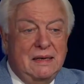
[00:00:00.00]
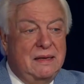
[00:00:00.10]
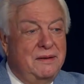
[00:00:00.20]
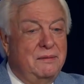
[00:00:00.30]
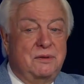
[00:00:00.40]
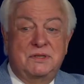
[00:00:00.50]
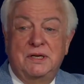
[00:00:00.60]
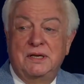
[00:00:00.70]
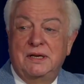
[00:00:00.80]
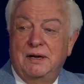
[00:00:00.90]
And they were
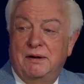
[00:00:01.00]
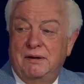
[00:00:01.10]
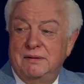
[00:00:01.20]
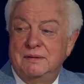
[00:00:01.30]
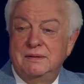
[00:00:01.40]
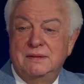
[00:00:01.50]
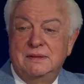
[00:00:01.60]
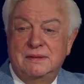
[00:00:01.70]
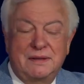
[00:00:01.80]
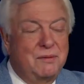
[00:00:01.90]
sitting here and
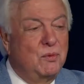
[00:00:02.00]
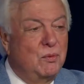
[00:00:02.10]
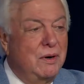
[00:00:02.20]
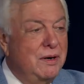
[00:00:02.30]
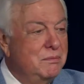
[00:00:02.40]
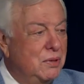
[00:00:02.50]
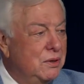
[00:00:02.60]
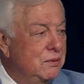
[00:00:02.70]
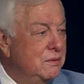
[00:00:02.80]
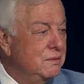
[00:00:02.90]
they were wearing
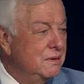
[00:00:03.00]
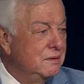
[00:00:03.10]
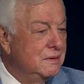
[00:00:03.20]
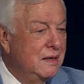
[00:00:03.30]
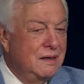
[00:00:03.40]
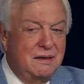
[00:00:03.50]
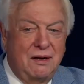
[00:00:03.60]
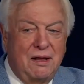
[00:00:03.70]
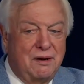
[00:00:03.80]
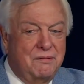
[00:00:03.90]
blue and a
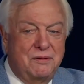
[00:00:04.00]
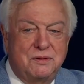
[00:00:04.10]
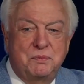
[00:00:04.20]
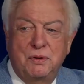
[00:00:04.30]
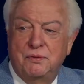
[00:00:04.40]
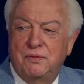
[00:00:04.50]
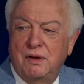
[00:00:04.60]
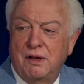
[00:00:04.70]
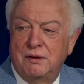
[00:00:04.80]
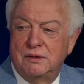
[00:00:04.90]
lot of beautiful
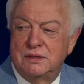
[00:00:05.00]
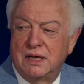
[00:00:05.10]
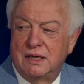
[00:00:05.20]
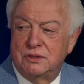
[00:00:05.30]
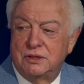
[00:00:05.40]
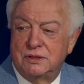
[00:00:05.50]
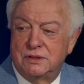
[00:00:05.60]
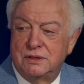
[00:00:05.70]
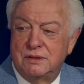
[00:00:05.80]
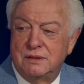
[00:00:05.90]
honor
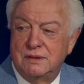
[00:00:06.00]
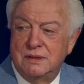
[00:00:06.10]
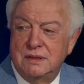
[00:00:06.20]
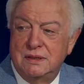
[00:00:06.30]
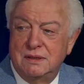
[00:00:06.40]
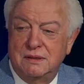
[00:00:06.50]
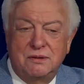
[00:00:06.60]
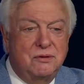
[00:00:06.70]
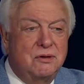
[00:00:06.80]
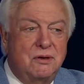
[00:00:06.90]
sashes and
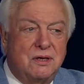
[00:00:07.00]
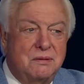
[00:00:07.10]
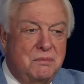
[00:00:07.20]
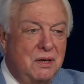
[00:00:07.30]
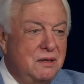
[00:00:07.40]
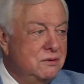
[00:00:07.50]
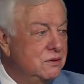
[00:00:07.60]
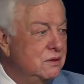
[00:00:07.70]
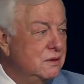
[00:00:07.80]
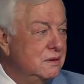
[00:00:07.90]
good looking bunch.